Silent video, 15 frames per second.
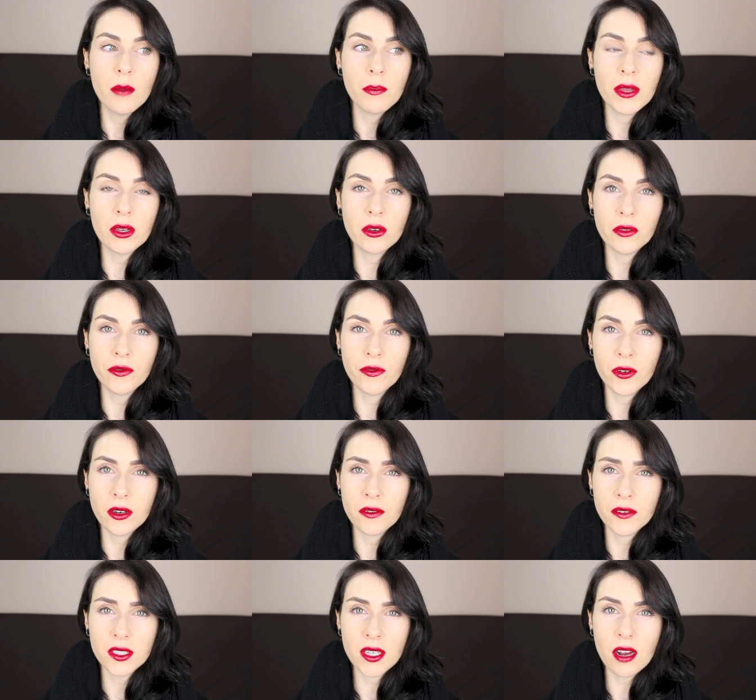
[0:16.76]
be good for
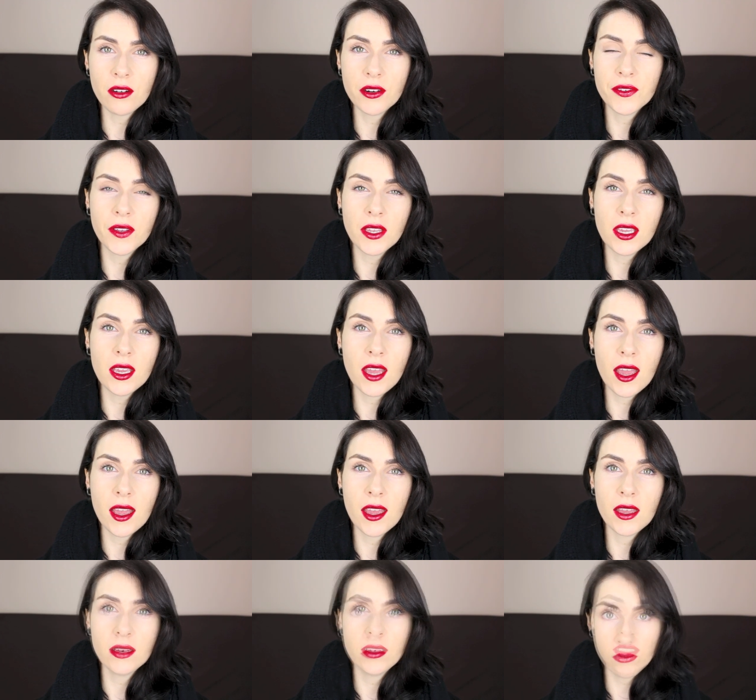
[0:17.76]
photography
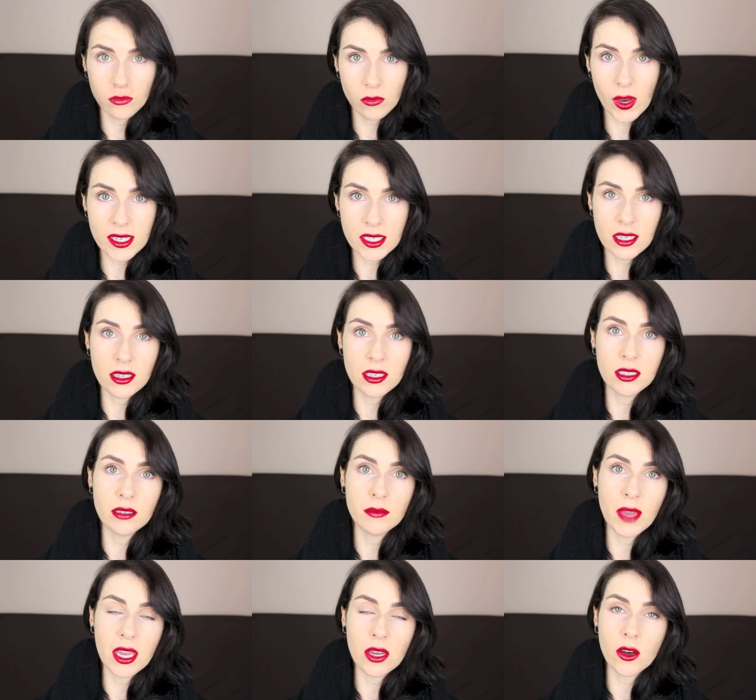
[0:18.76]
and
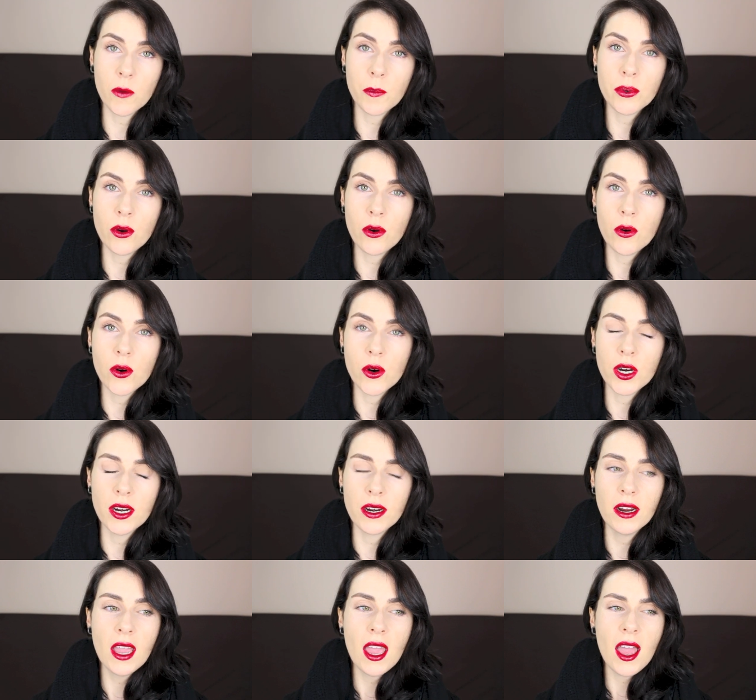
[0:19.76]
wedding makeup
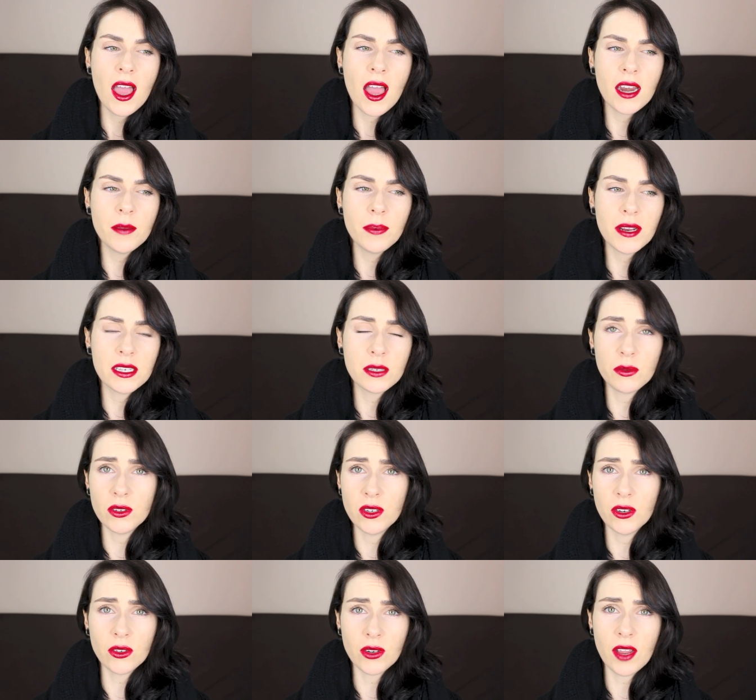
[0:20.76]
or any place where
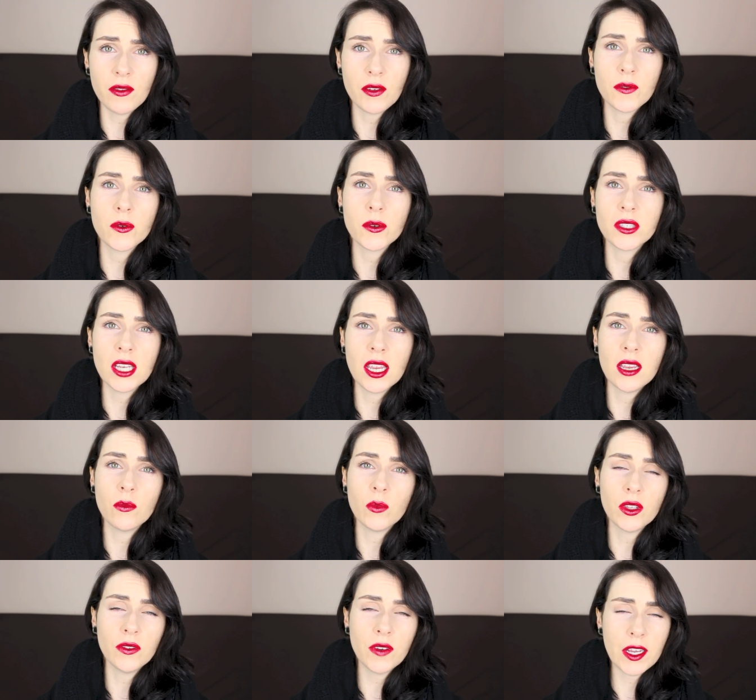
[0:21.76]
you're going to have your photo
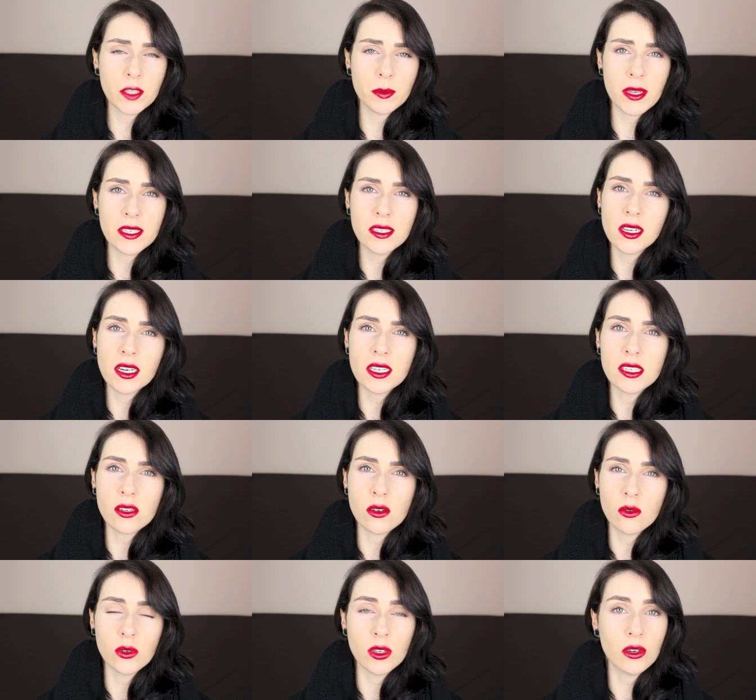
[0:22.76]
taken with a flash basically.
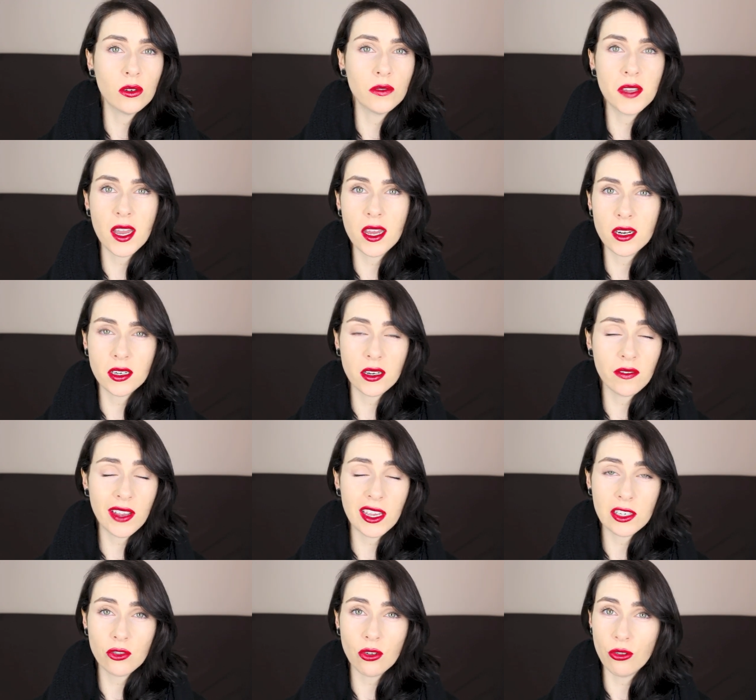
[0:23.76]
So, you know, if you had an
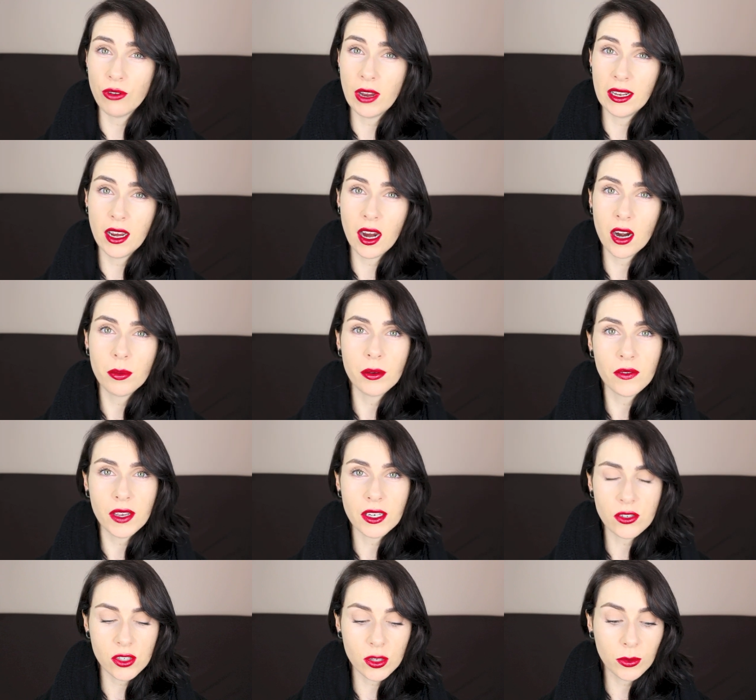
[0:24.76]
event or a red carpet
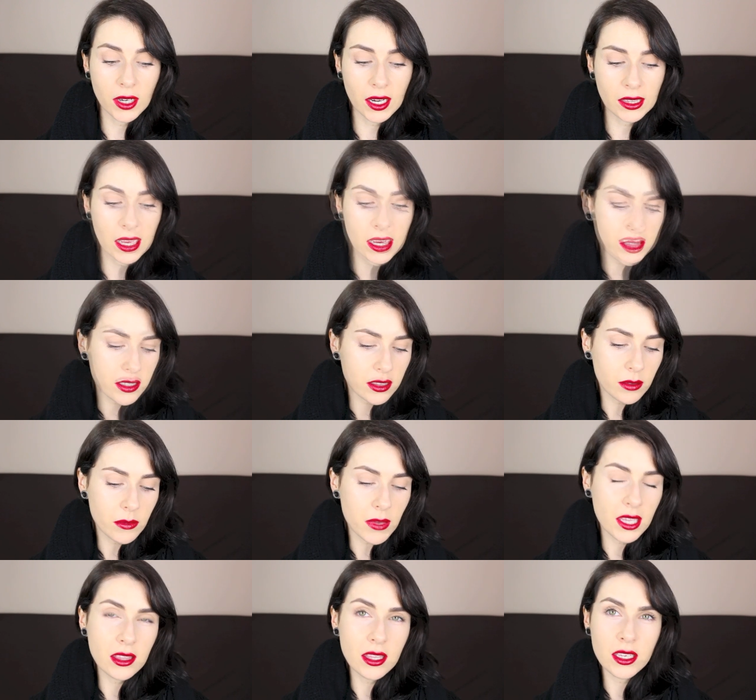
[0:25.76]
event or something like that. The
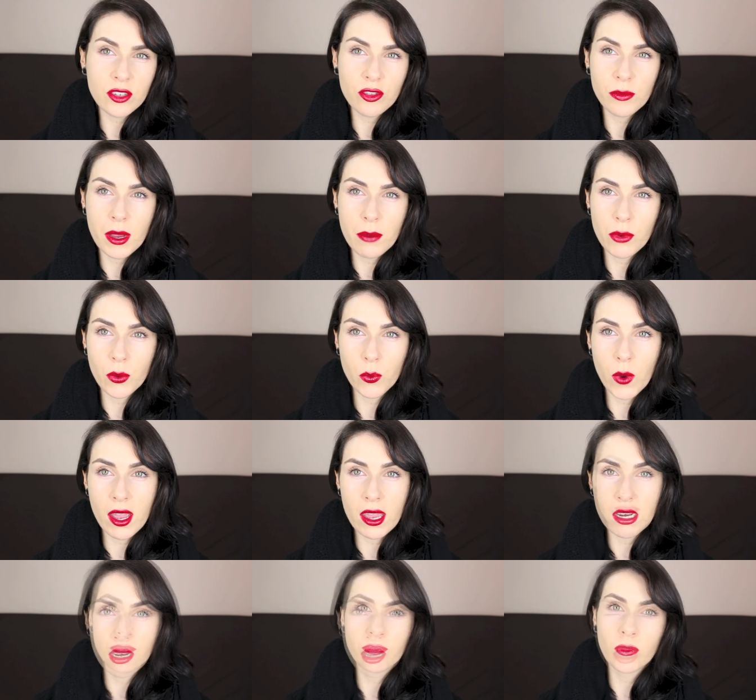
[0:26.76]
main thing to remember
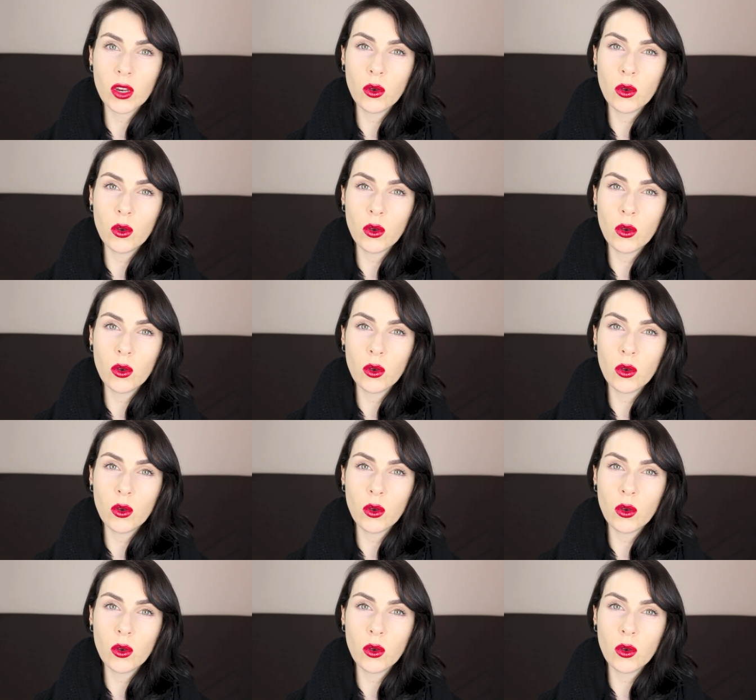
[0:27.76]
when